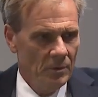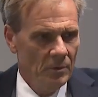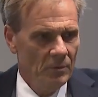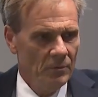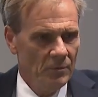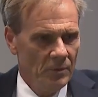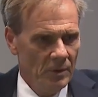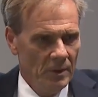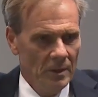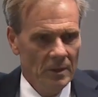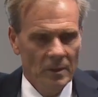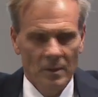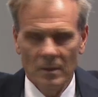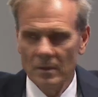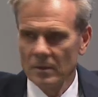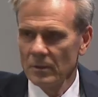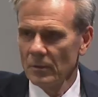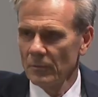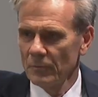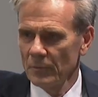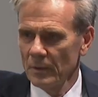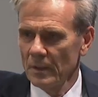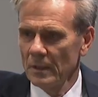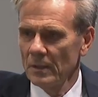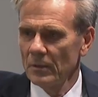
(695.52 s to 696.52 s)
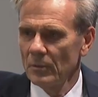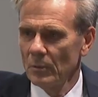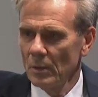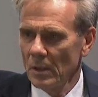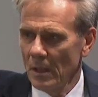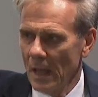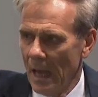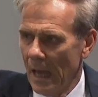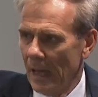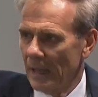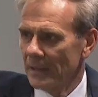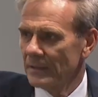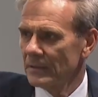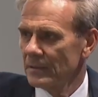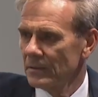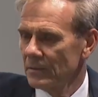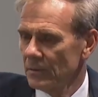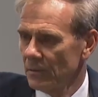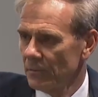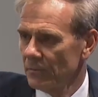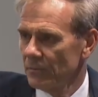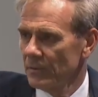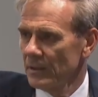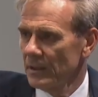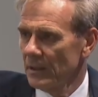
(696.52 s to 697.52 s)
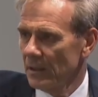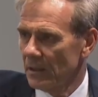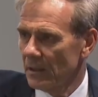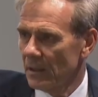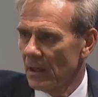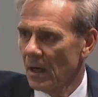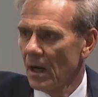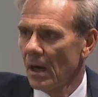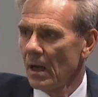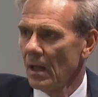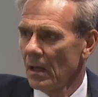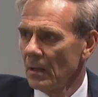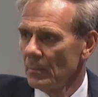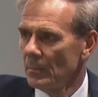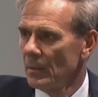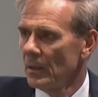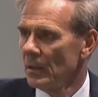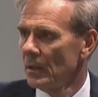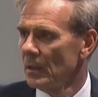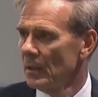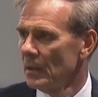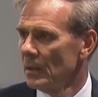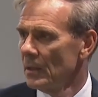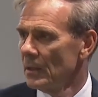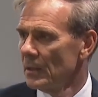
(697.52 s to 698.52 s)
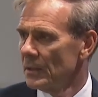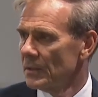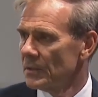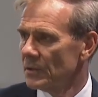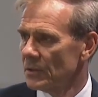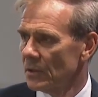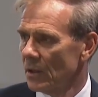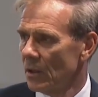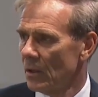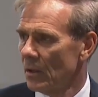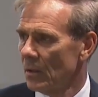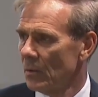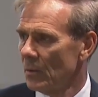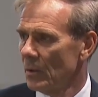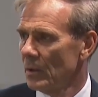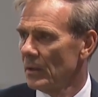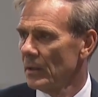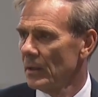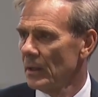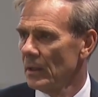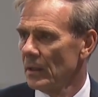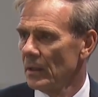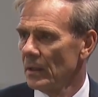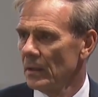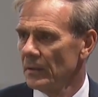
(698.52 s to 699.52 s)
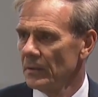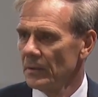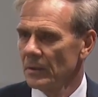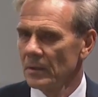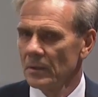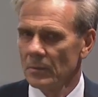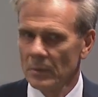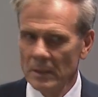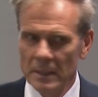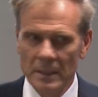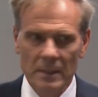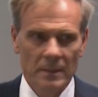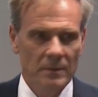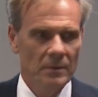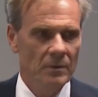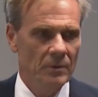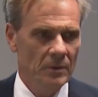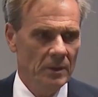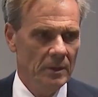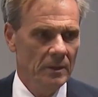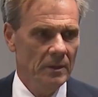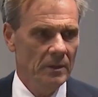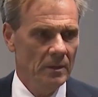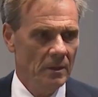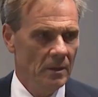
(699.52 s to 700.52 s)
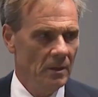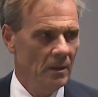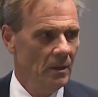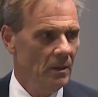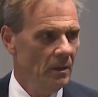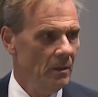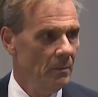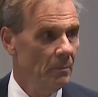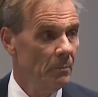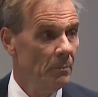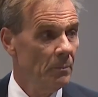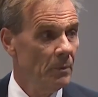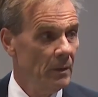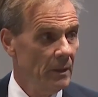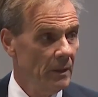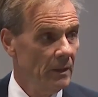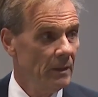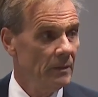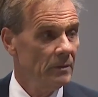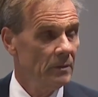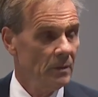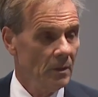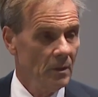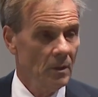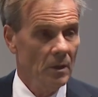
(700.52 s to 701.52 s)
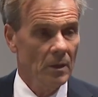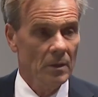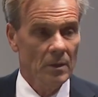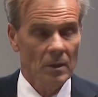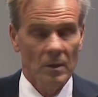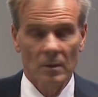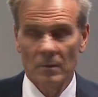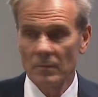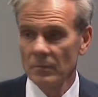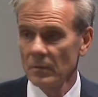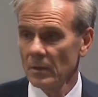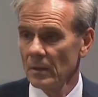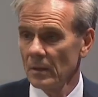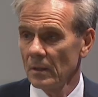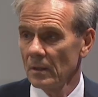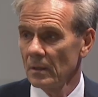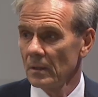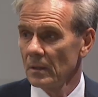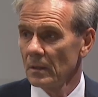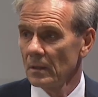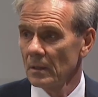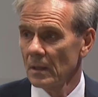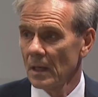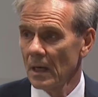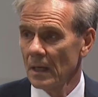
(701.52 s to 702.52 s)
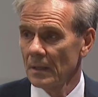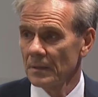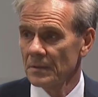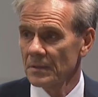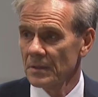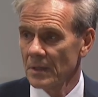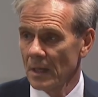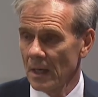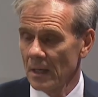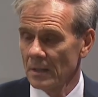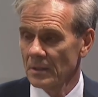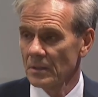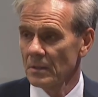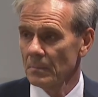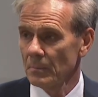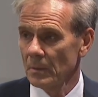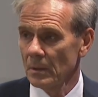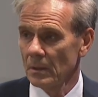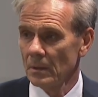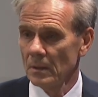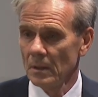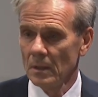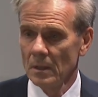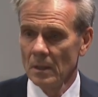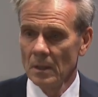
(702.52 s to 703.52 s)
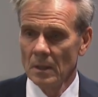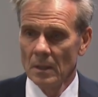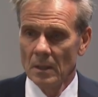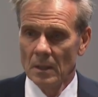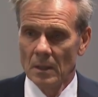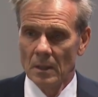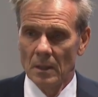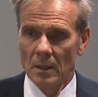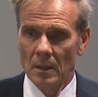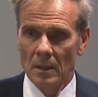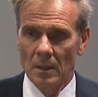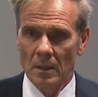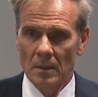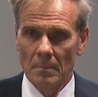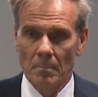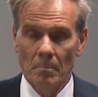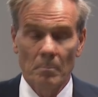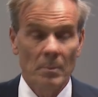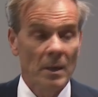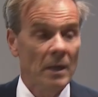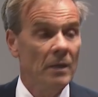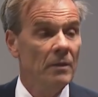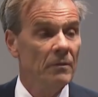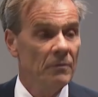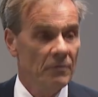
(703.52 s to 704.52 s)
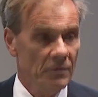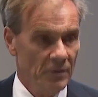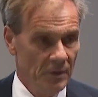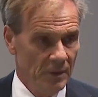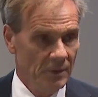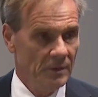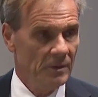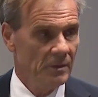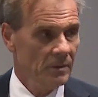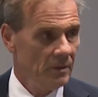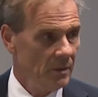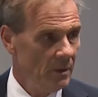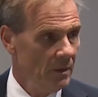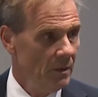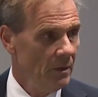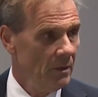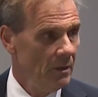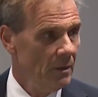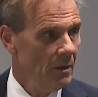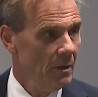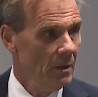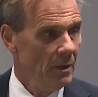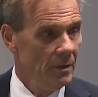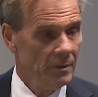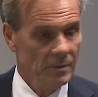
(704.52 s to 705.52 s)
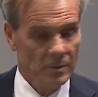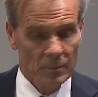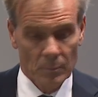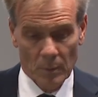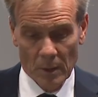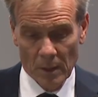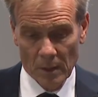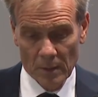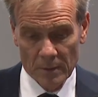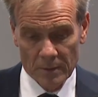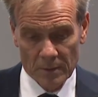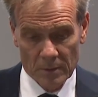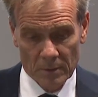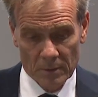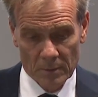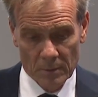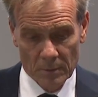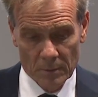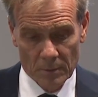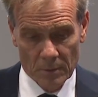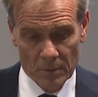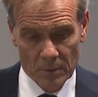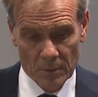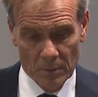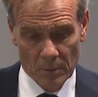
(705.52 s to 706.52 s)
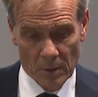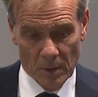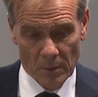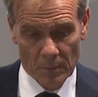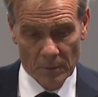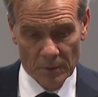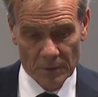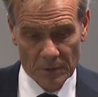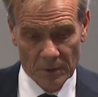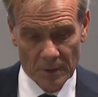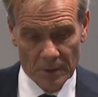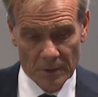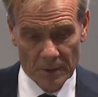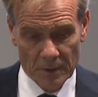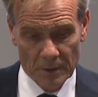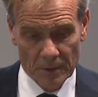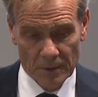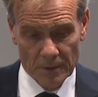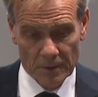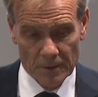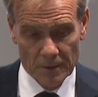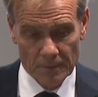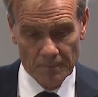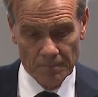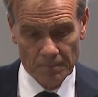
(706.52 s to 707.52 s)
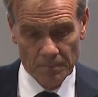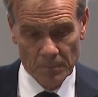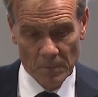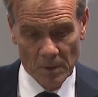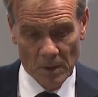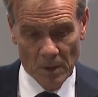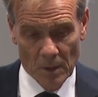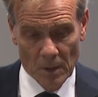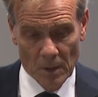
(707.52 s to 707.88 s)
I mean, you feel relaxed, you feel calm. So the greenery brings a lot of intangible benefits as well to our cities.